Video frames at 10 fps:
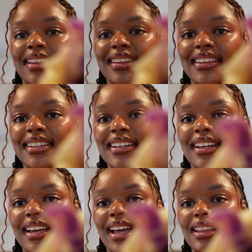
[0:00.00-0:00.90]
Look
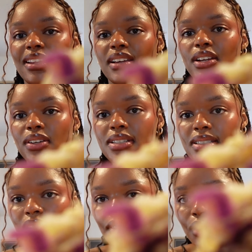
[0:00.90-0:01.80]
at, can you guys
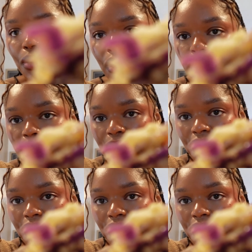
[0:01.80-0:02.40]
see that very well?